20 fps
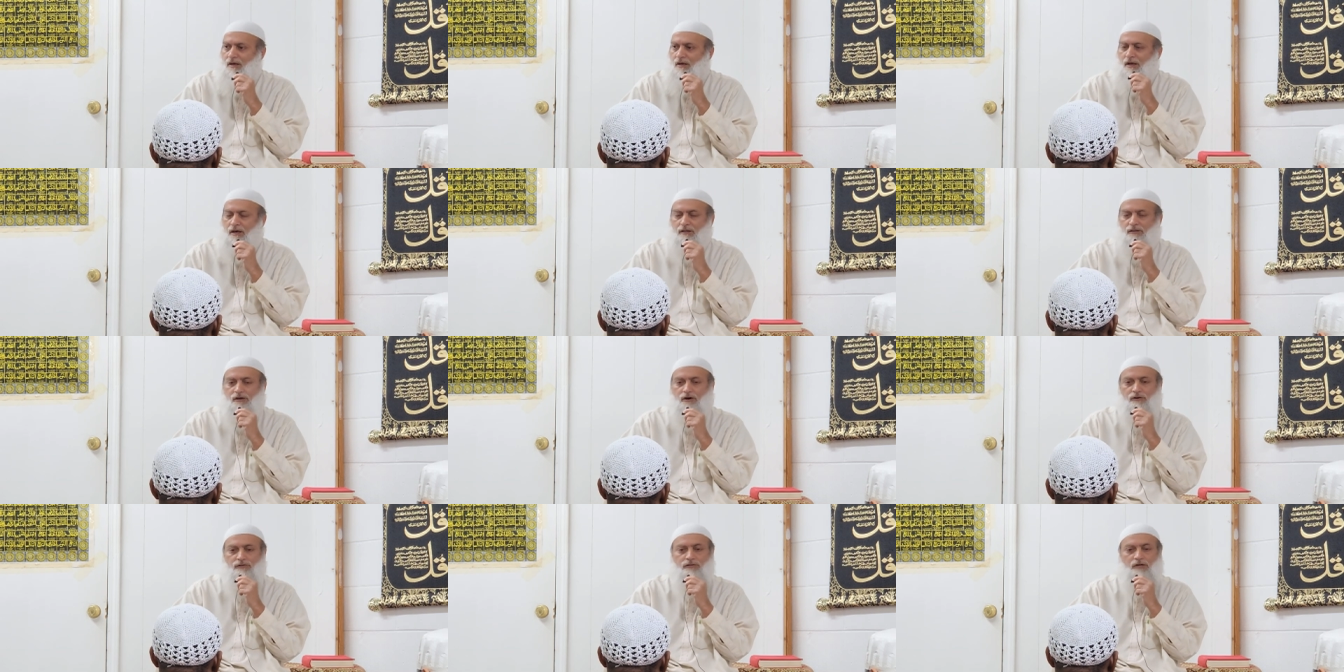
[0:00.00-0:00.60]

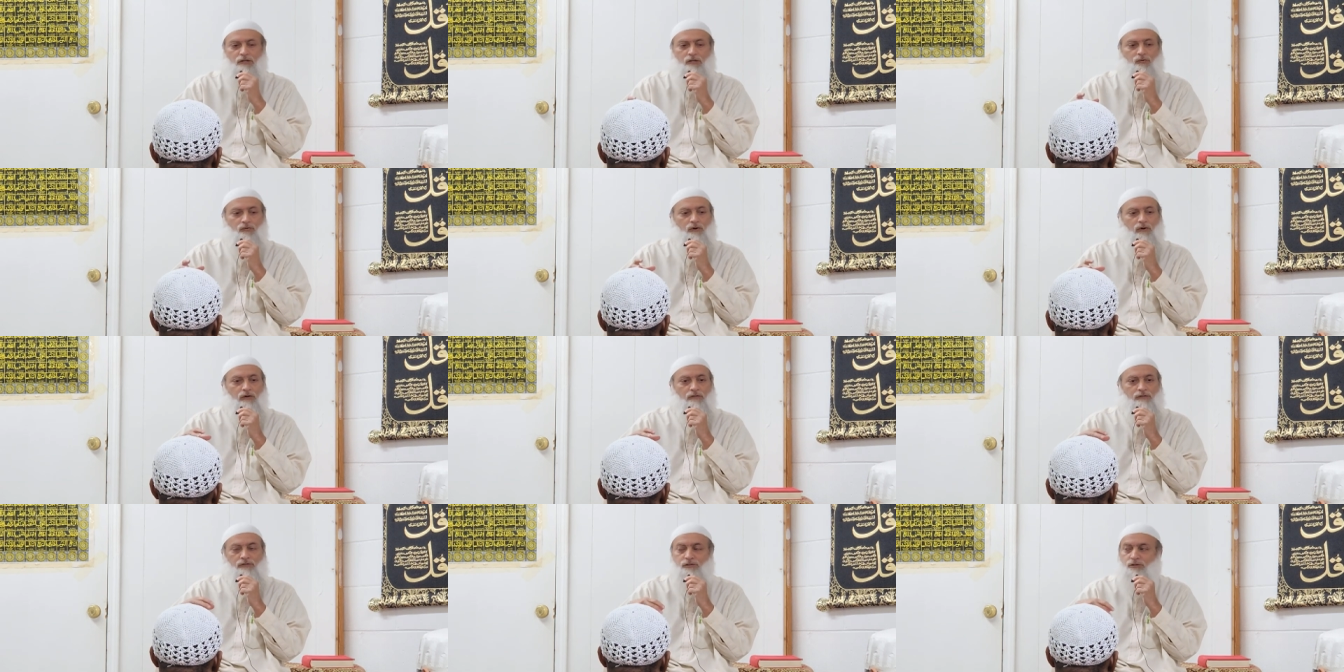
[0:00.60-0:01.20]
And those are the
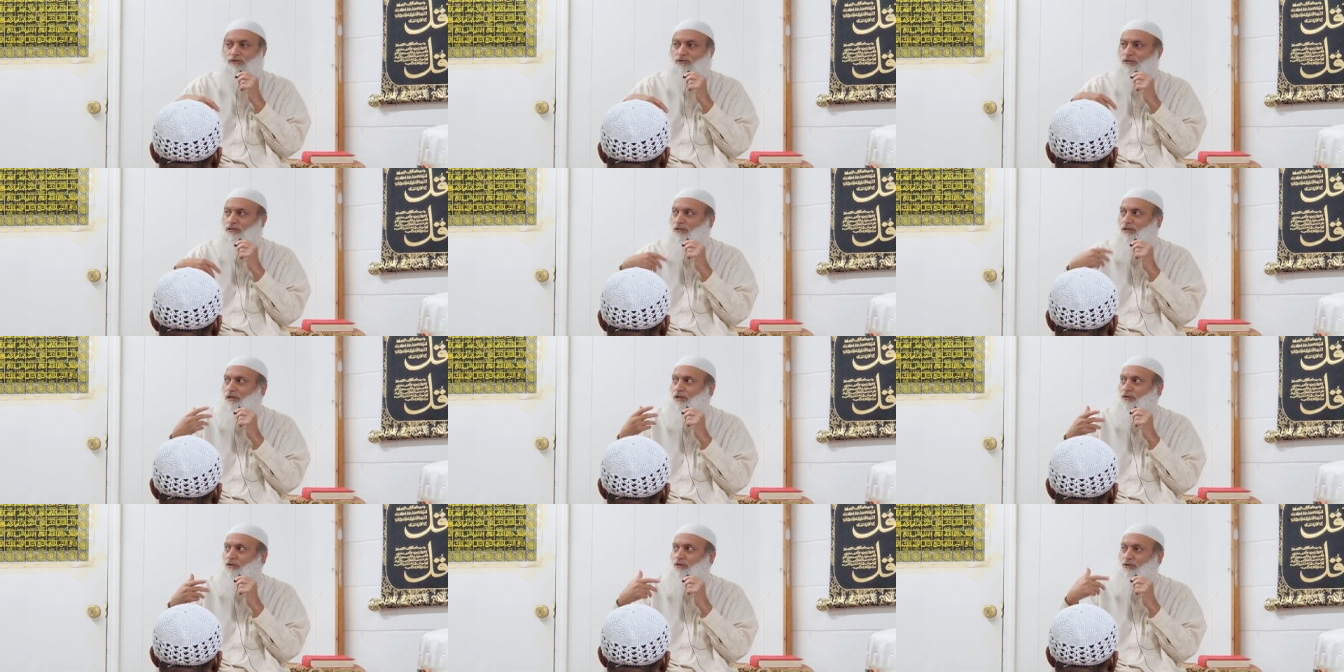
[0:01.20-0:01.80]
ones who
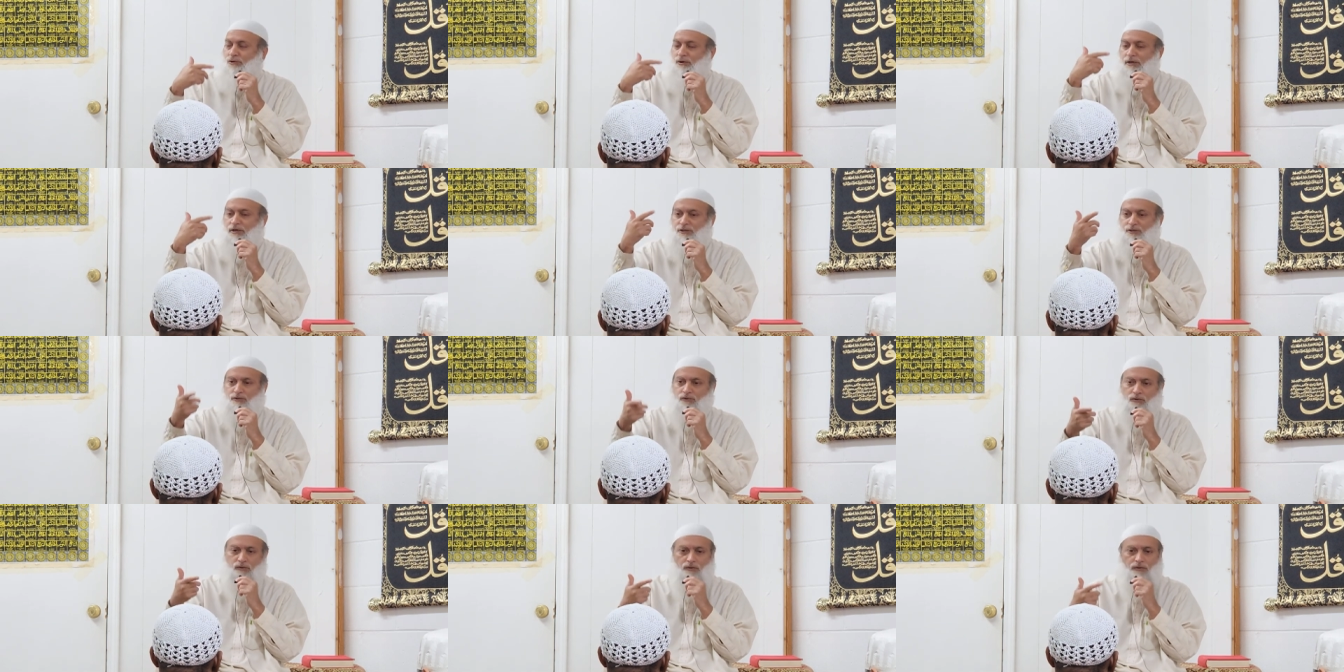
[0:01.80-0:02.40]
see through
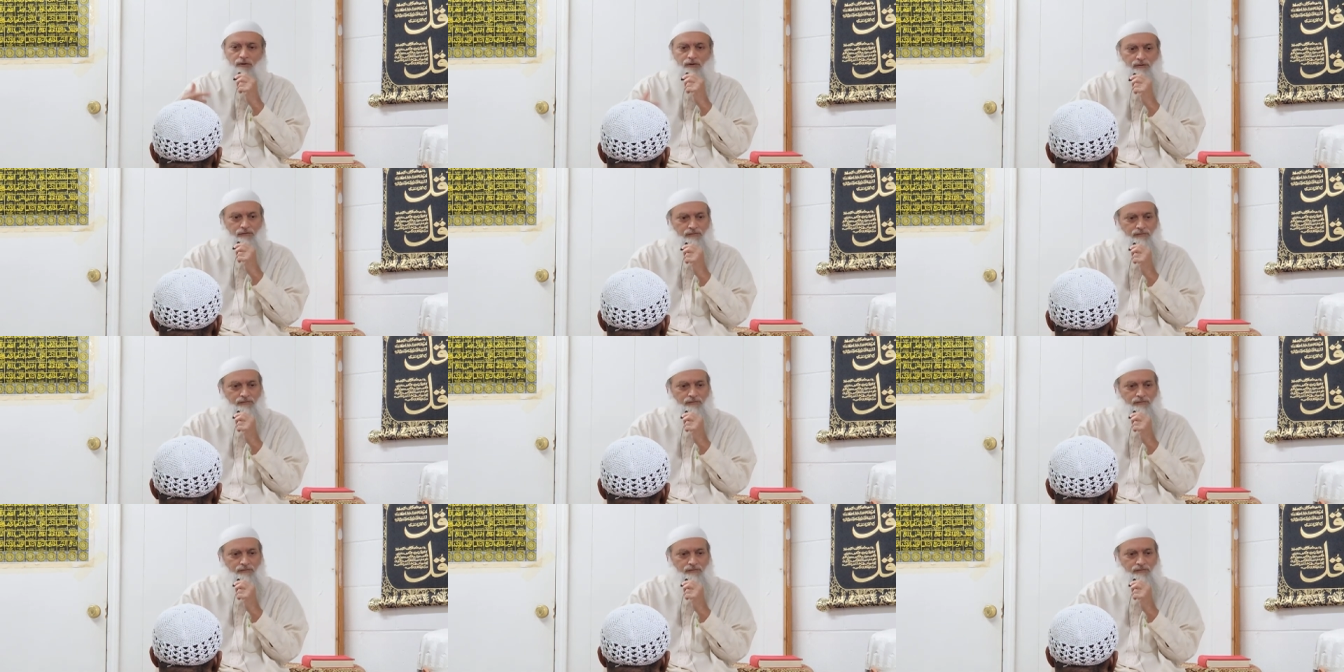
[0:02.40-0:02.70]
his nur.